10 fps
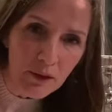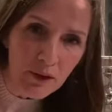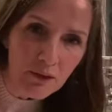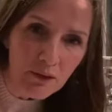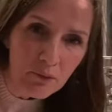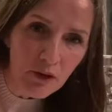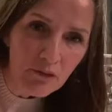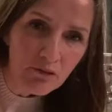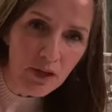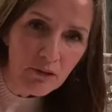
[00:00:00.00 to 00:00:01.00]
It's my
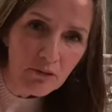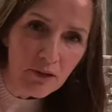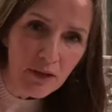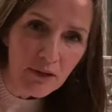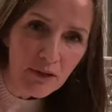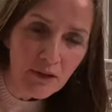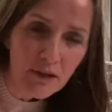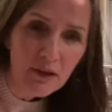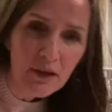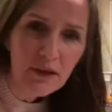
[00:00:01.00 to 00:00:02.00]
favourite other
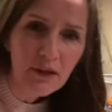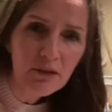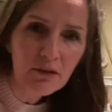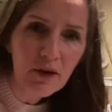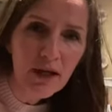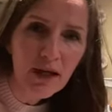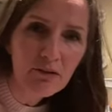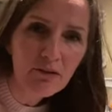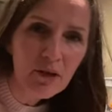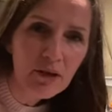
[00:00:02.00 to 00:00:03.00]
than, yes, I
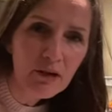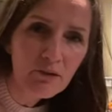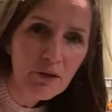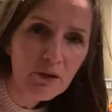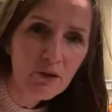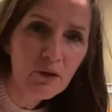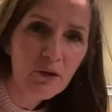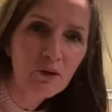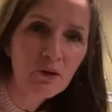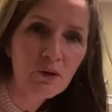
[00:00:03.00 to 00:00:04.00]
have. Love what you
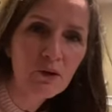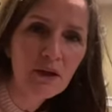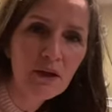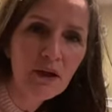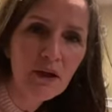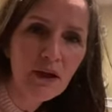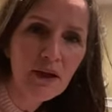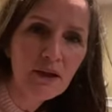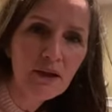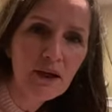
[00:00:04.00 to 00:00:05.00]
do.
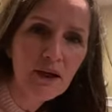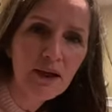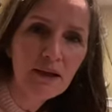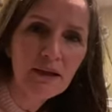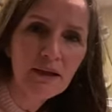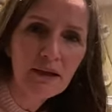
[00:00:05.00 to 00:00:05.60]
Okay.